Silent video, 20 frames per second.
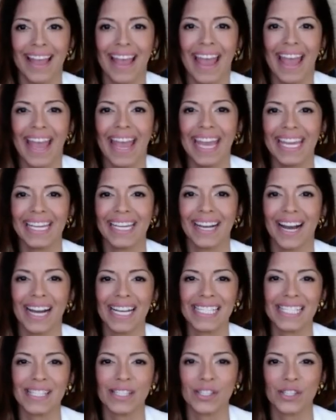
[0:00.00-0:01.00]
Hey
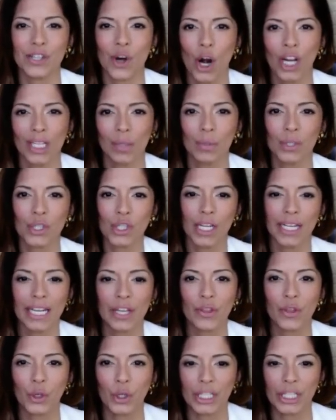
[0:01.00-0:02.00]
guys, this is Carly with
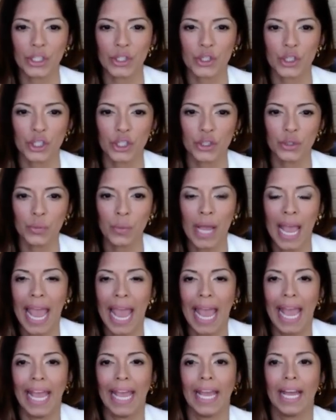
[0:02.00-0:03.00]
John832,
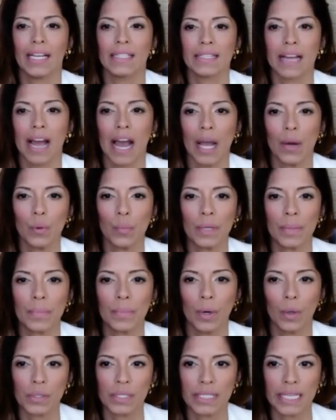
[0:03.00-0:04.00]
and I will be
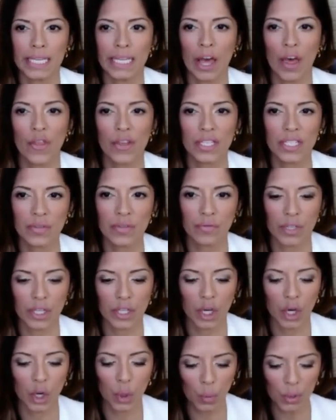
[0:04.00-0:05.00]
posting this
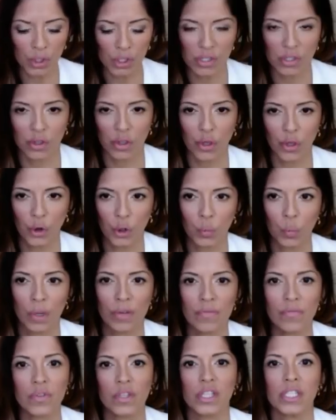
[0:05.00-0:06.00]
video, which is the third
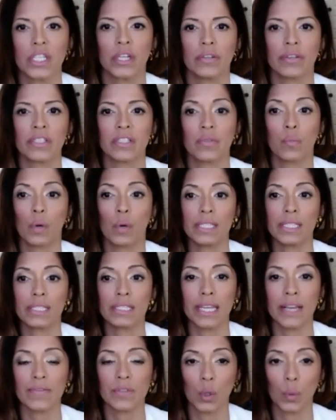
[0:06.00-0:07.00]
one for the series of Once
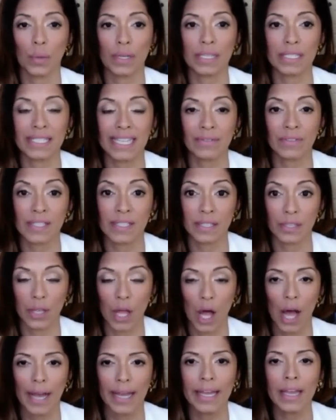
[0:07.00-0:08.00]
Saved, Always Saved is a
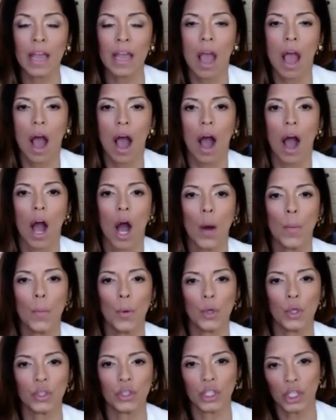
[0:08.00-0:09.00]
Lie.
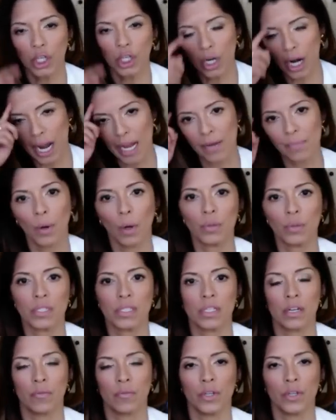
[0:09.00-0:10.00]
Earlier, I
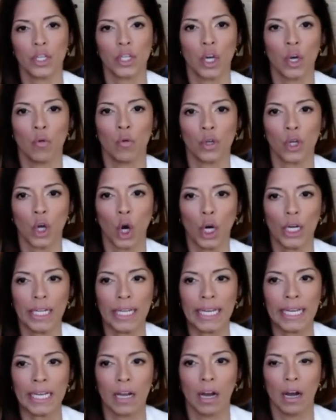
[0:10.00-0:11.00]
posted a video
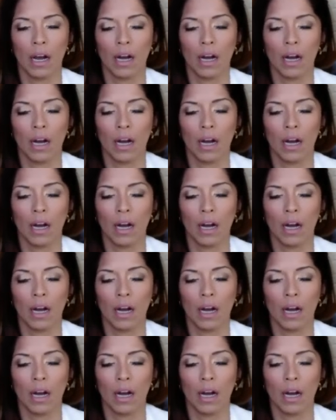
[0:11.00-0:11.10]
regarding